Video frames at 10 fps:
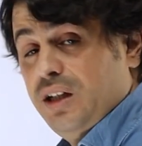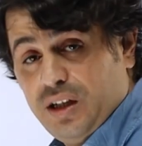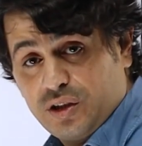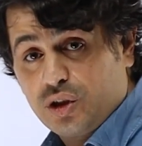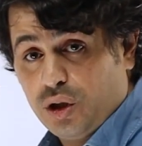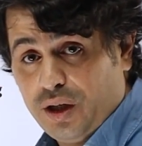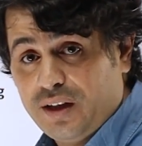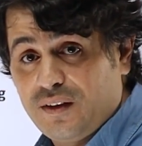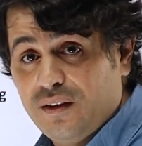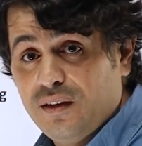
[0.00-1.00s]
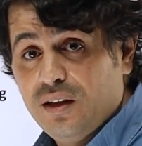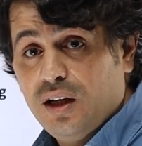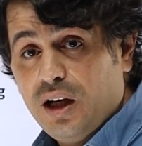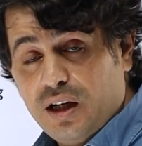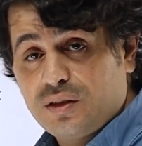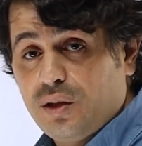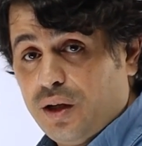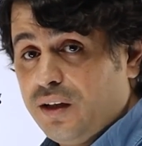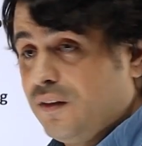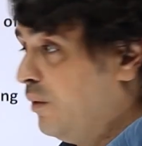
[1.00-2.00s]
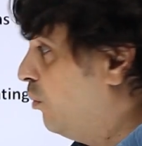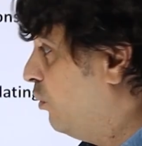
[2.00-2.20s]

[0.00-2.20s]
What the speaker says: here? It's correct. It's correct.